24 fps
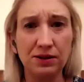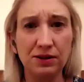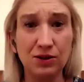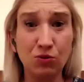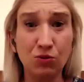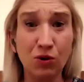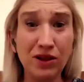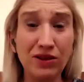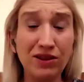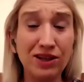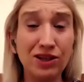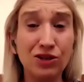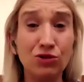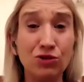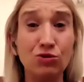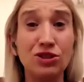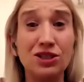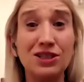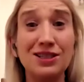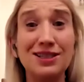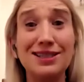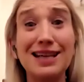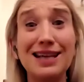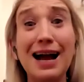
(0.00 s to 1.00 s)
It's whether you
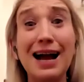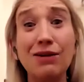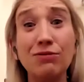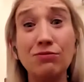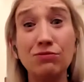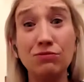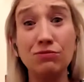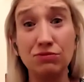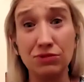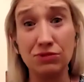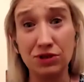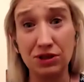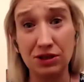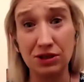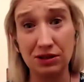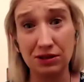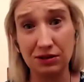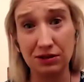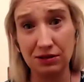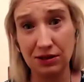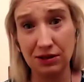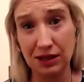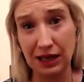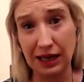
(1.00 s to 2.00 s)
sound
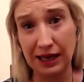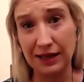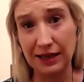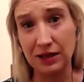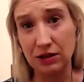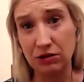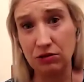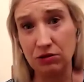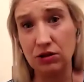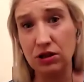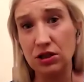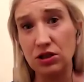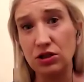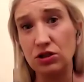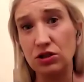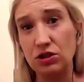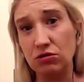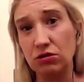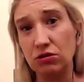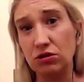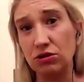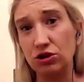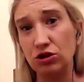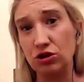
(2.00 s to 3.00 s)
like you can
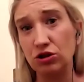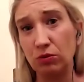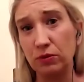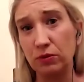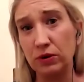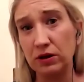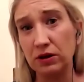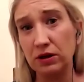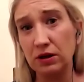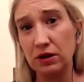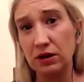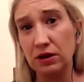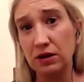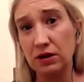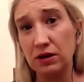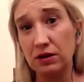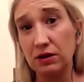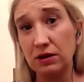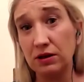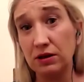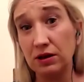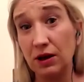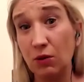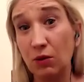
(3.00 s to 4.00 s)
do the job
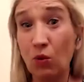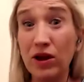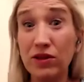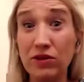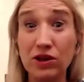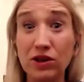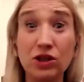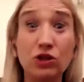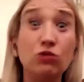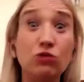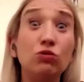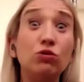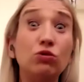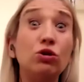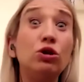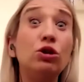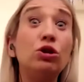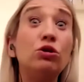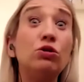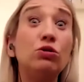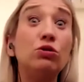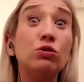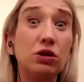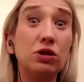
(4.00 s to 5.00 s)
and whether you
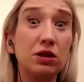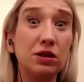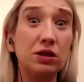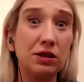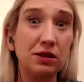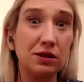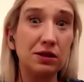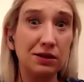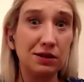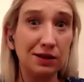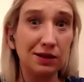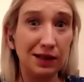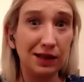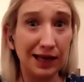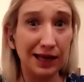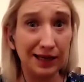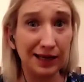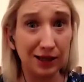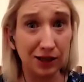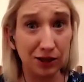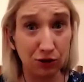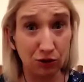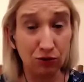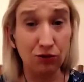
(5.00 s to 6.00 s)
look
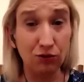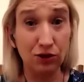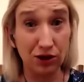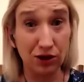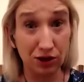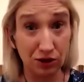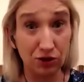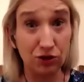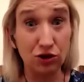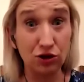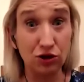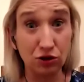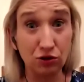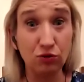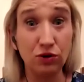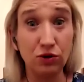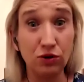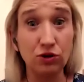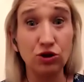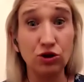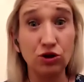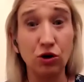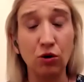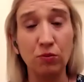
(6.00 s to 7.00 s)
like you can do
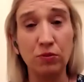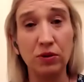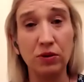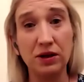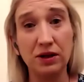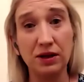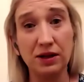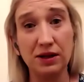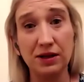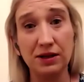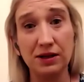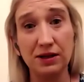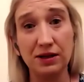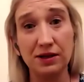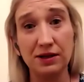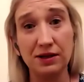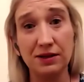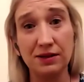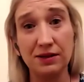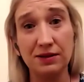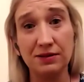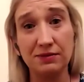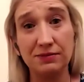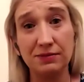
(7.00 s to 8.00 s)
the job.
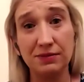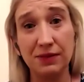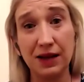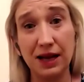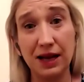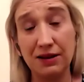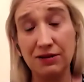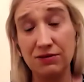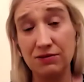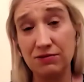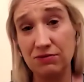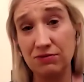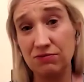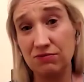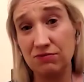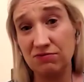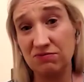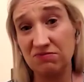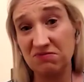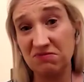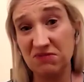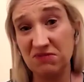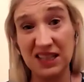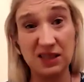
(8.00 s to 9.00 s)
And
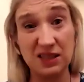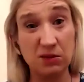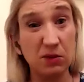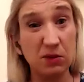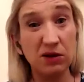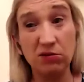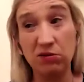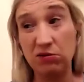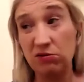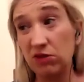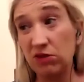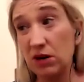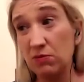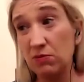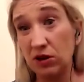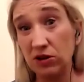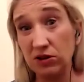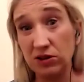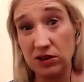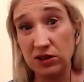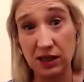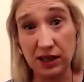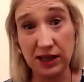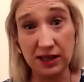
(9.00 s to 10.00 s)
it's about 3
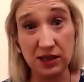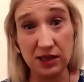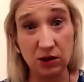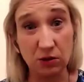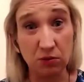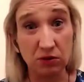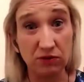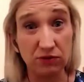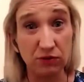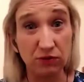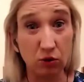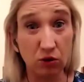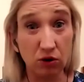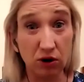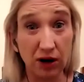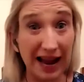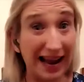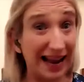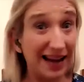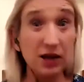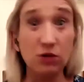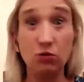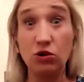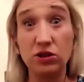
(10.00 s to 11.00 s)
months later before
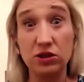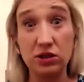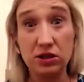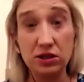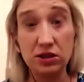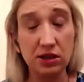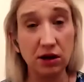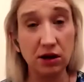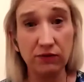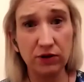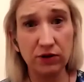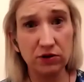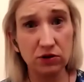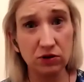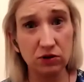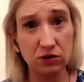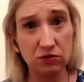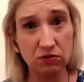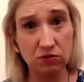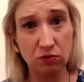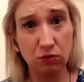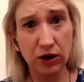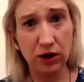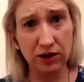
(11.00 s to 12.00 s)
anyone
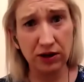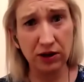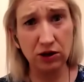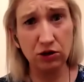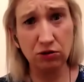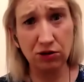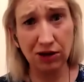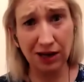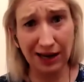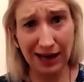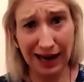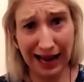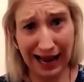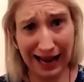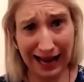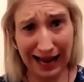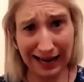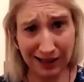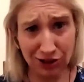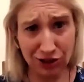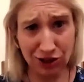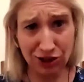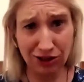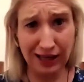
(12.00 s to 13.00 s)
discovers whether you can
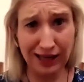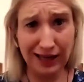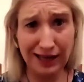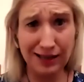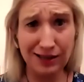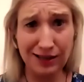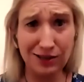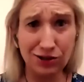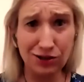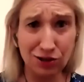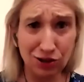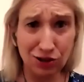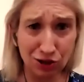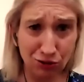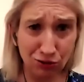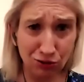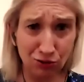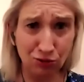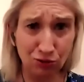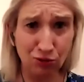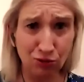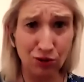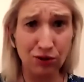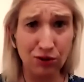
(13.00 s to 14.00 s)
actually
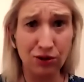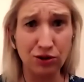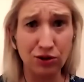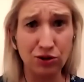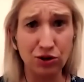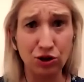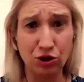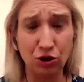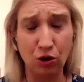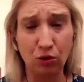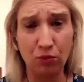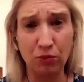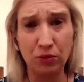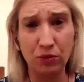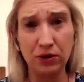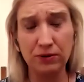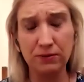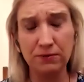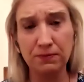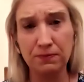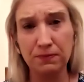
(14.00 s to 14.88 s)
do the job.